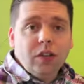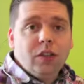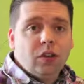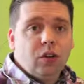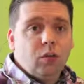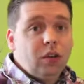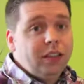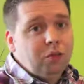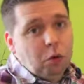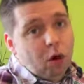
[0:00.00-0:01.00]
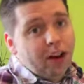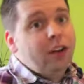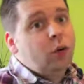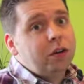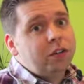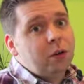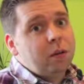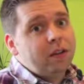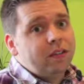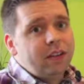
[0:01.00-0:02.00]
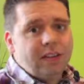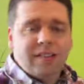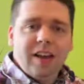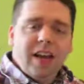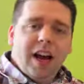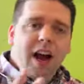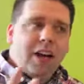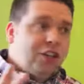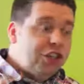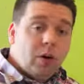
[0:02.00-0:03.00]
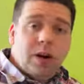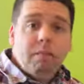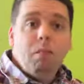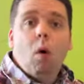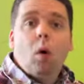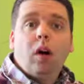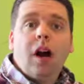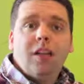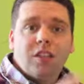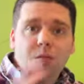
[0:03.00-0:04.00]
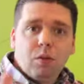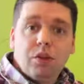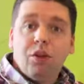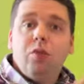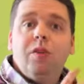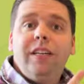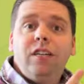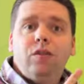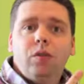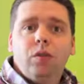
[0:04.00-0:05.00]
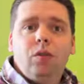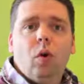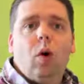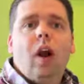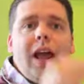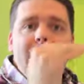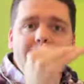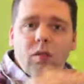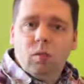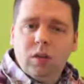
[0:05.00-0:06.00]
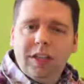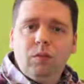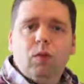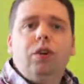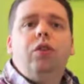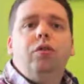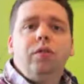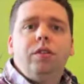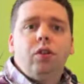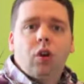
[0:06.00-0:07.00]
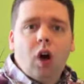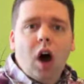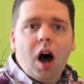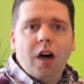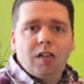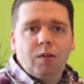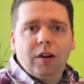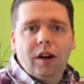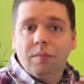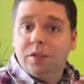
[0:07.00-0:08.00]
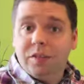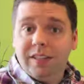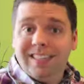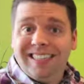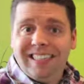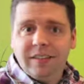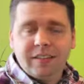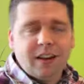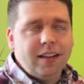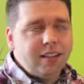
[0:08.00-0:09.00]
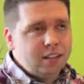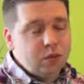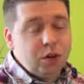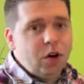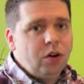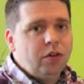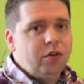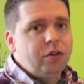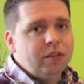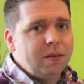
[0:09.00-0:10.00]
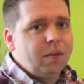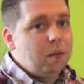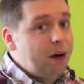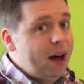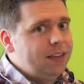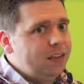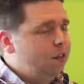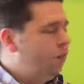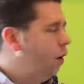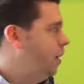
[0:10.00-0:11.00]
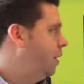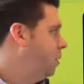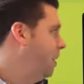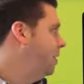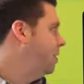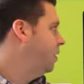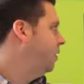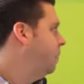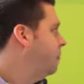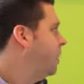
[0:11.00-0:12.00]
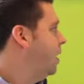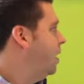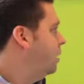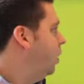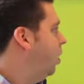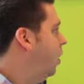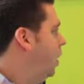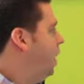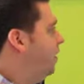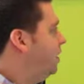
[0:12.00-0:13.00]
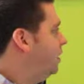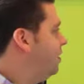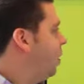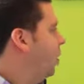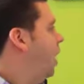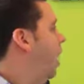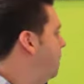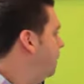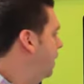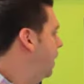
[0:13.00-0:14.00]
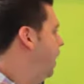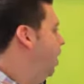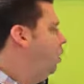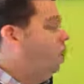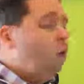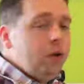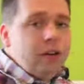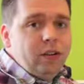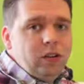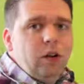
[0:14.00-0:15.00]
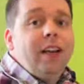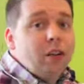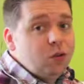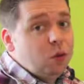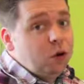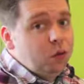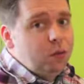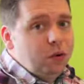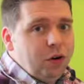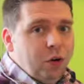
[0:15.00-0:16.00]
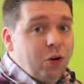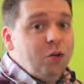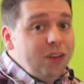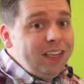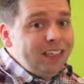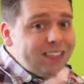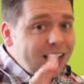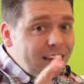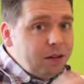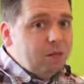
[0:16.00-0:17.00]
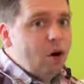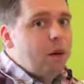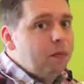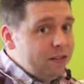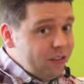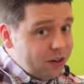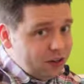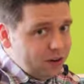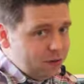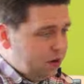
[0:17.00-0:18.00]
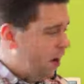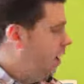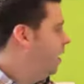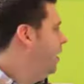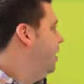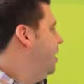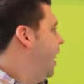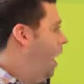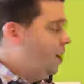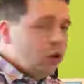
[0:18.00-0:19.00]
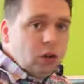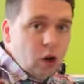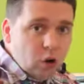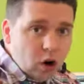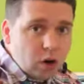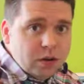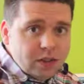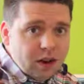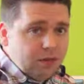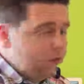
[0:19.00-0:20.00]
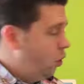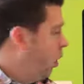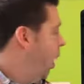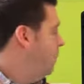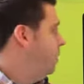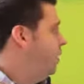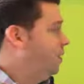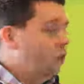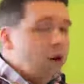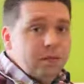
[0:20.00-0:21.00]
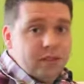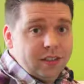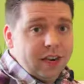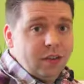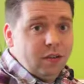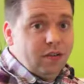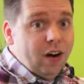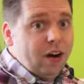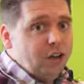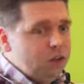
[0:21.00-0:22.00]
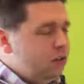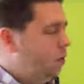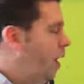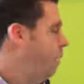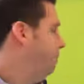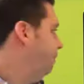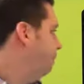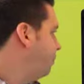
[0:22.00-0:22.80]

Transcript: So really, we want to increase your business, generate more customers, new leads through the door, and really reduce your costs when it comes to these deal sites, because we know you've used them in the past and they're very expensive. So this is our company, what we do, and here's where you would put your unique selling proposition, okay? And your logo and stuff of your company. So I'm sending you the file, you can do that.